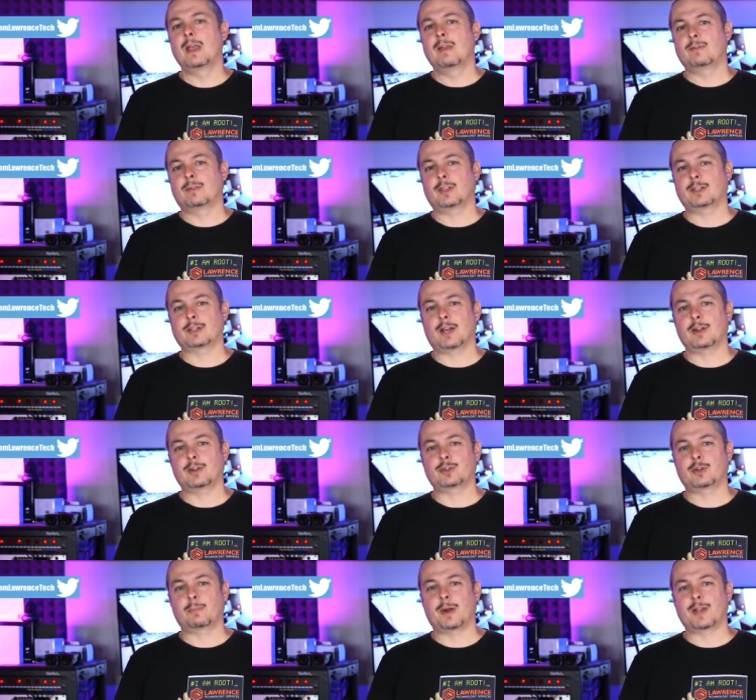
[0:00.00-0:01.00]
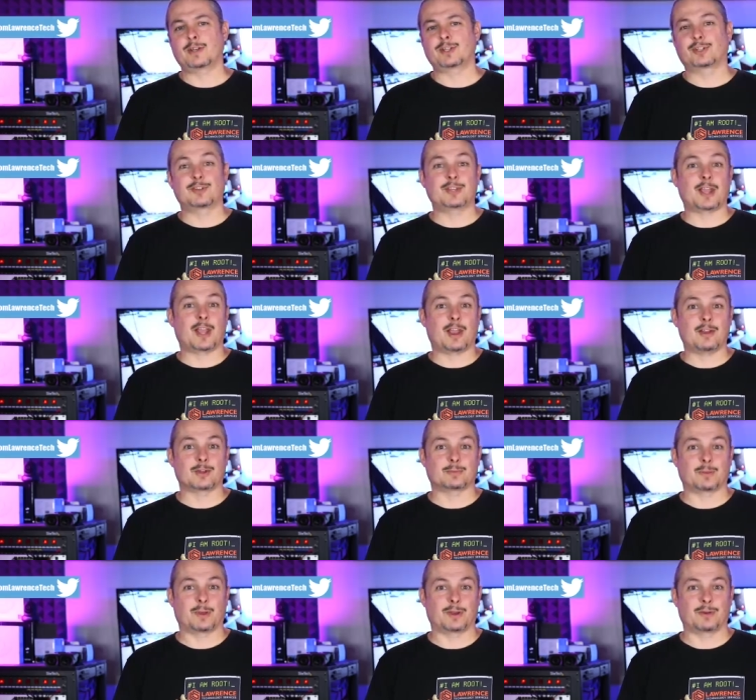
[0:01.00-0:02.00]
If you'd like to hire a short project, there's a Hire Us
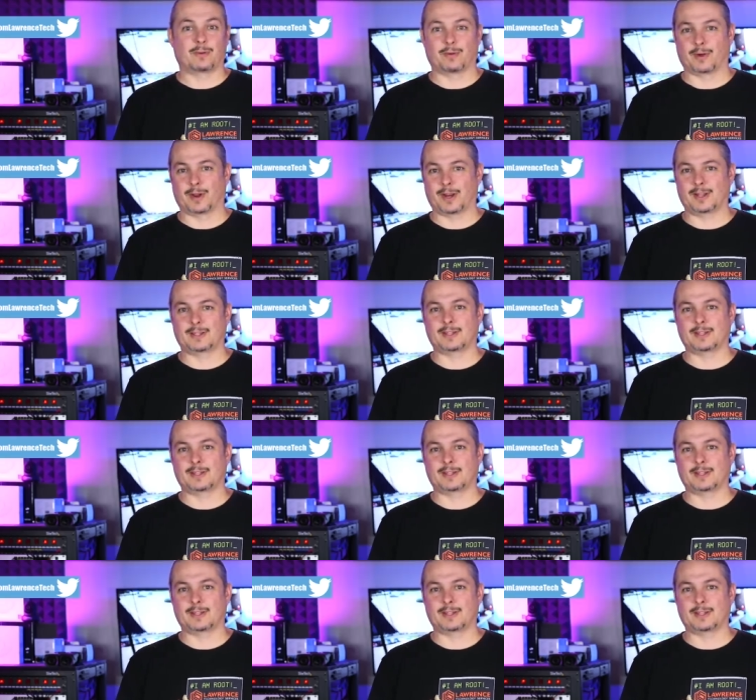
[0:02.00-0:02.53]
button right at the